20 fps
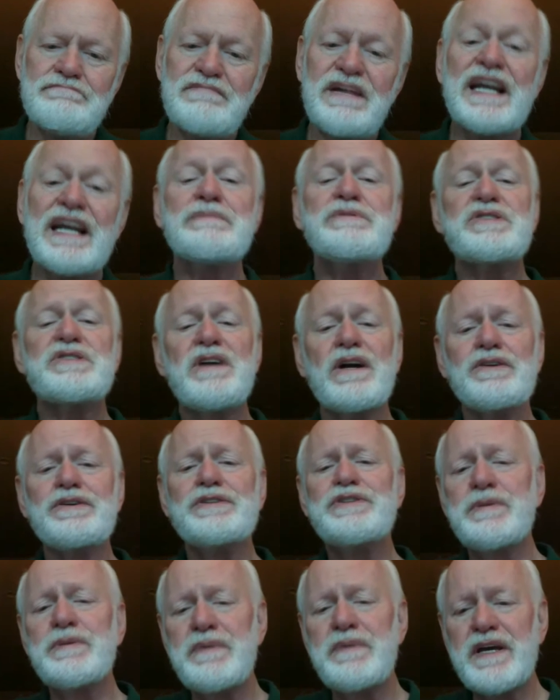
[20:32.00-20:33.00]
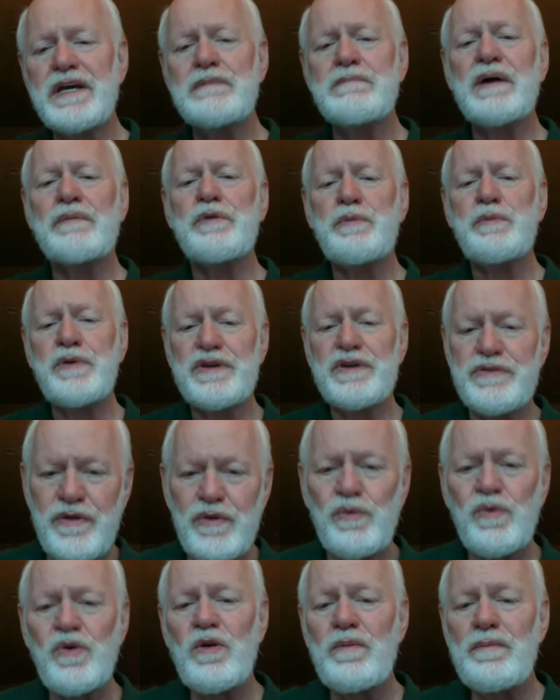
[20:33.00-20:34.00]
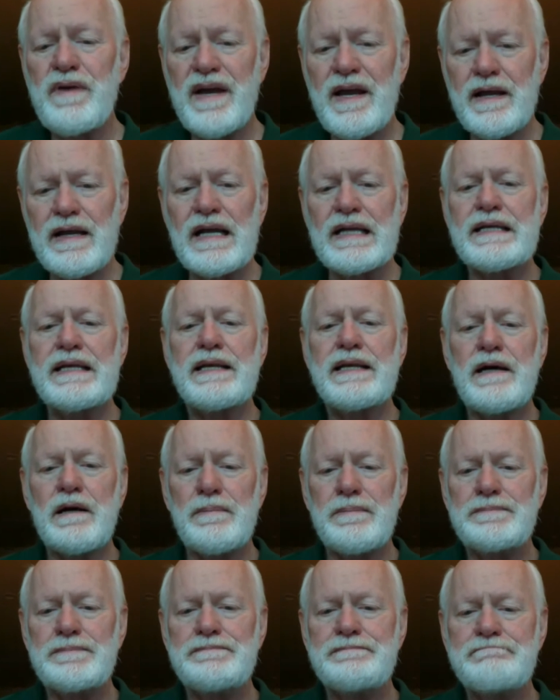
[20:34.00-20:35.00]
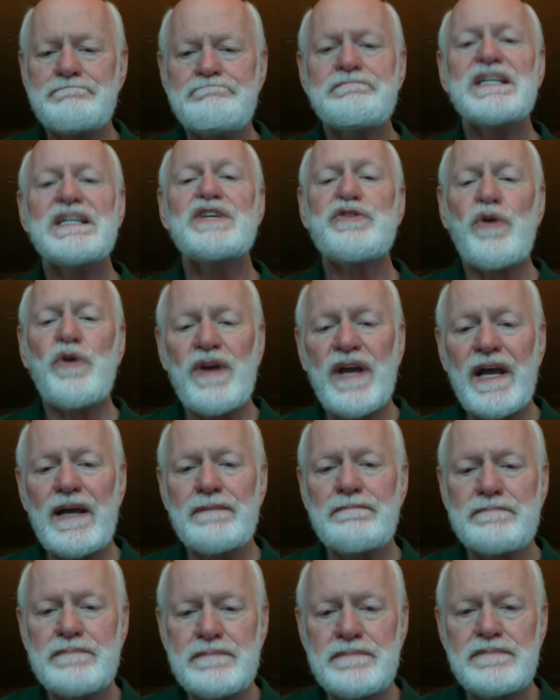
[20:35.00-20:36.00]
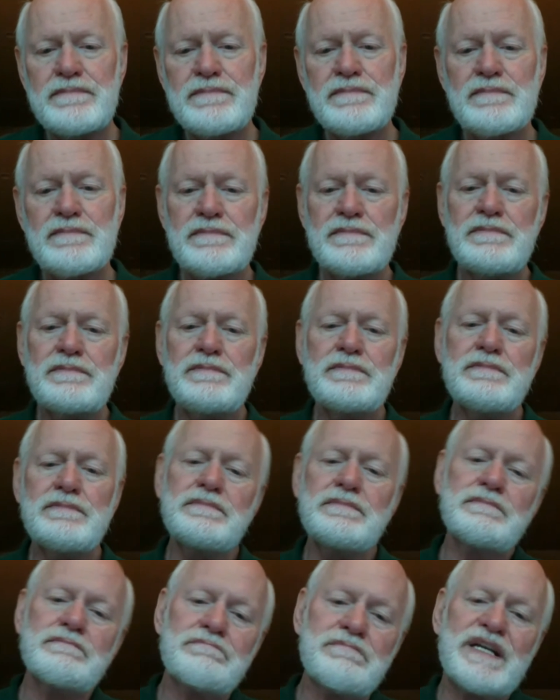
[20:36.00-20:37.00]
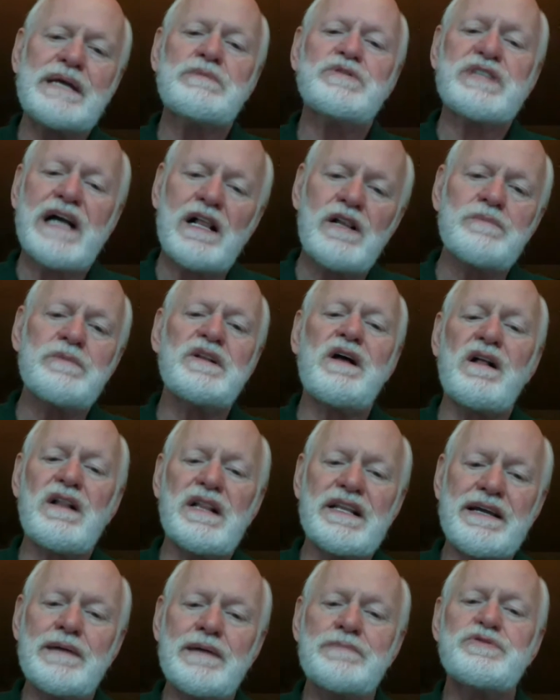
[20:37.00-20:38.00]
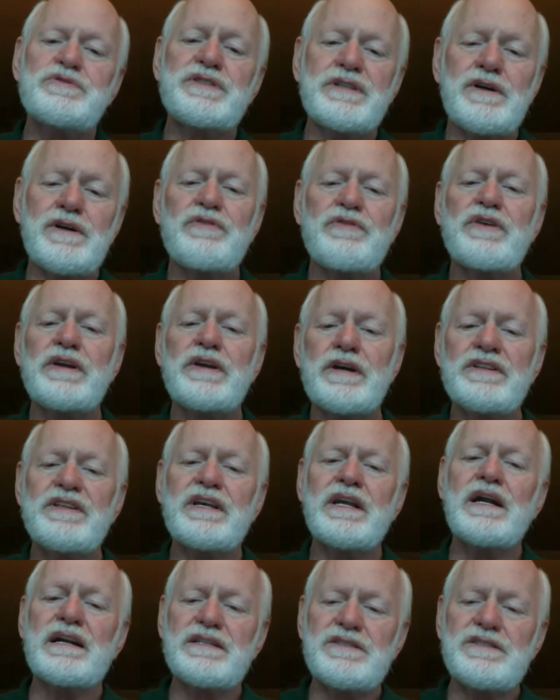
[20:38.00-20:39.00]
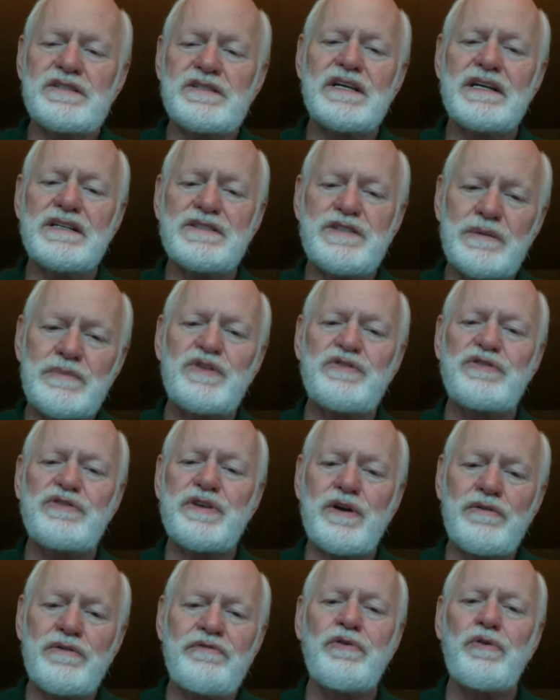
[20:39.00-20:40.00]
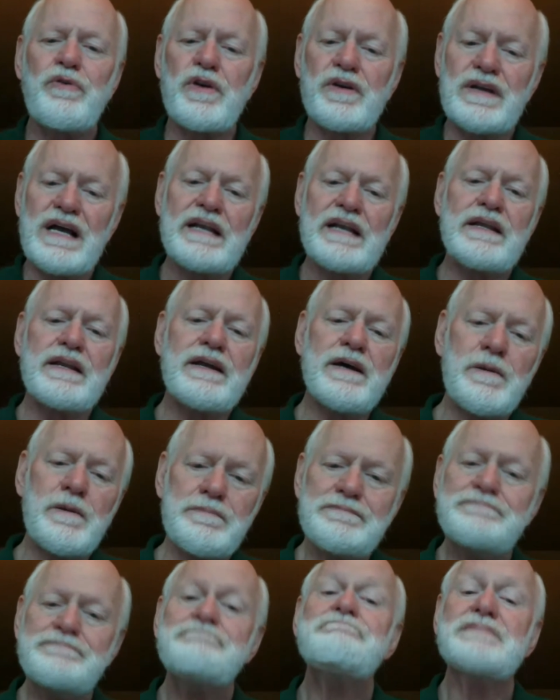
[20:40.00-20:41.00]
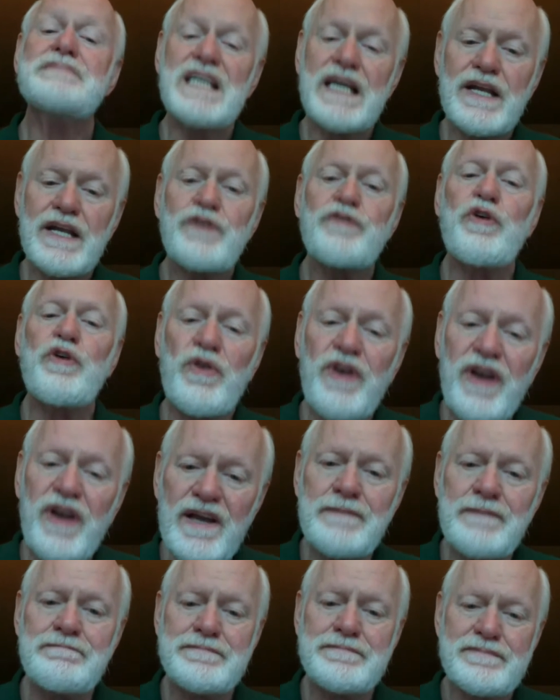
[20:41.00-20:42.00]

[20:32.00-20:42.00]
My name is Dr. Jim Kim. I'm the president of the World Bank. I need help. It's okay. My name is Alan Mulally. I'm CEO of the Year in the United States. I'm the CEO of Ford. I need help, and it's okay.